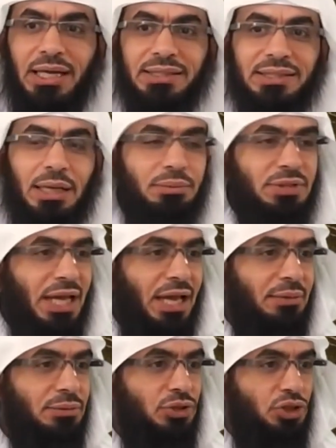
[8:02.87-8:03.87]

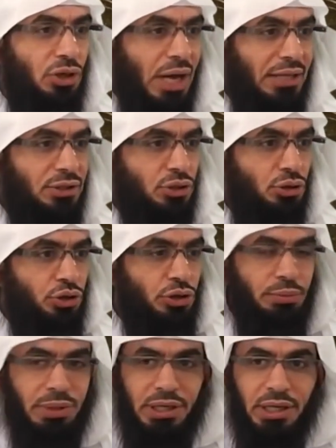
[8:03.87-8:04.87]
Sometimes you're on
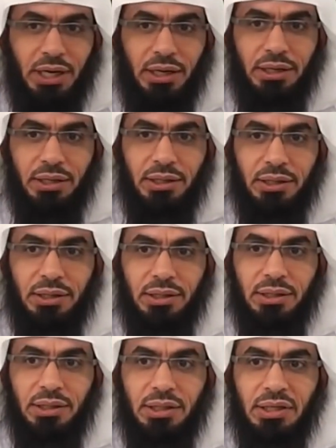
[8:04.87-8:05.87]
social media
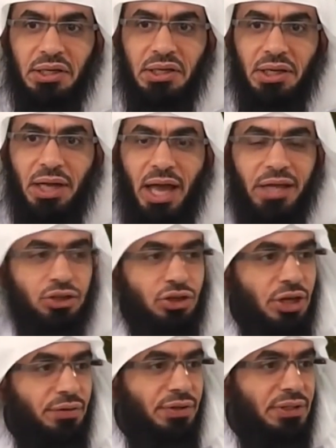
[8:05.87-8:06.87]
and you're
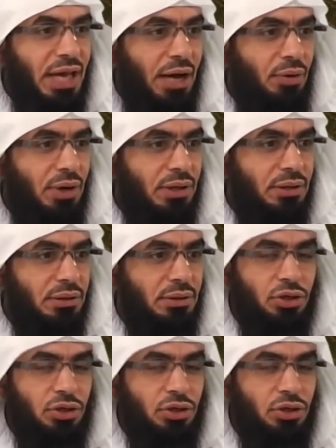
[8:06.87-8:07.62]
giving da'wah.